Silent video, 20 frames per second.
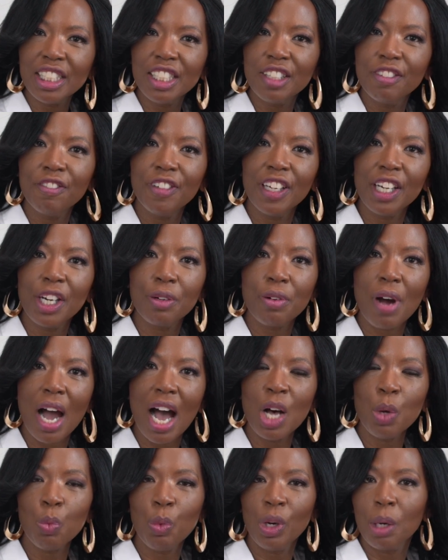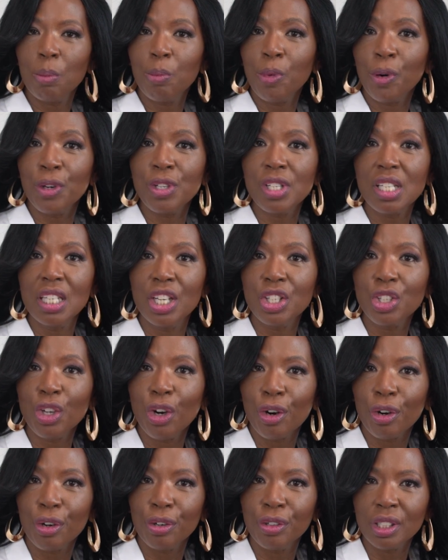to figure out when a person is
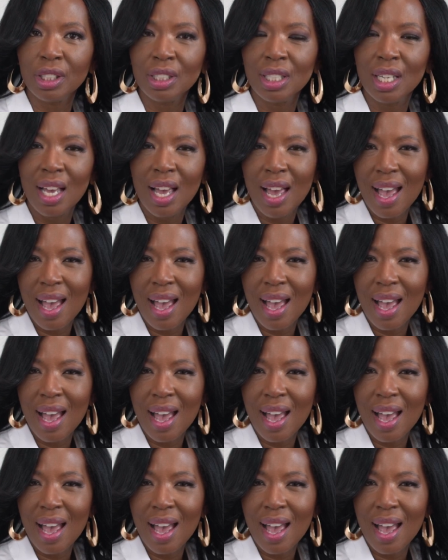hurt